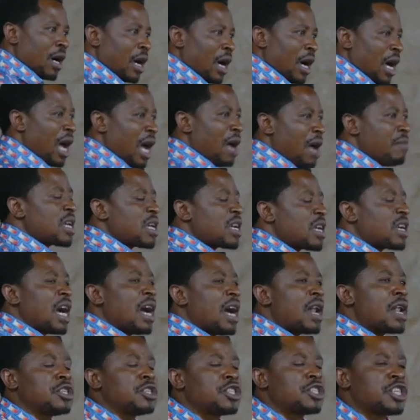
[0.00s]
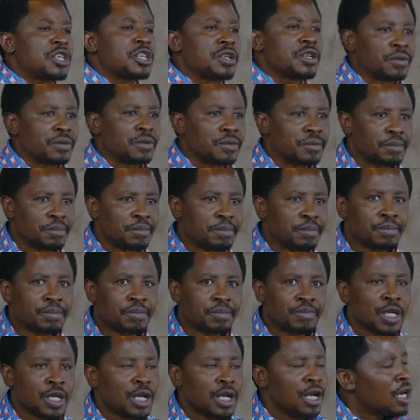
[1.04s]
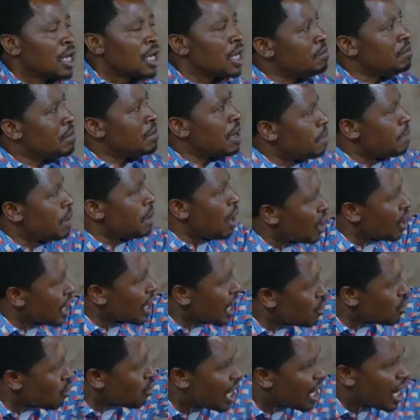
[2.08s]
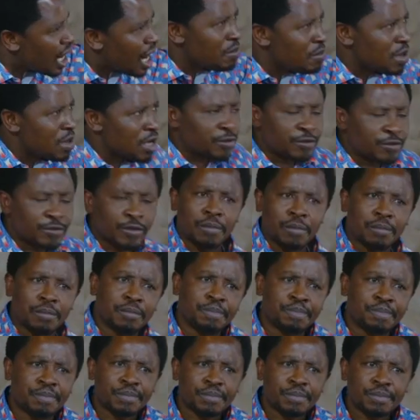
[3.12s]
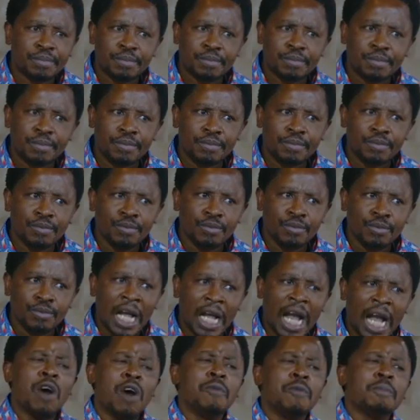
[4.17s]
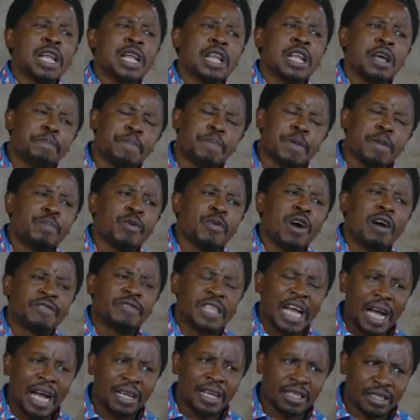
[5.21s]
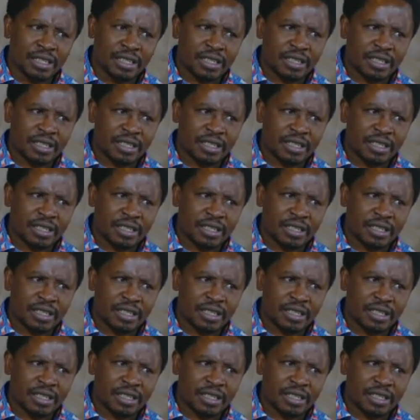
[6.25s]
I'm encouraging you. Remember where you are coming from. How many people have died?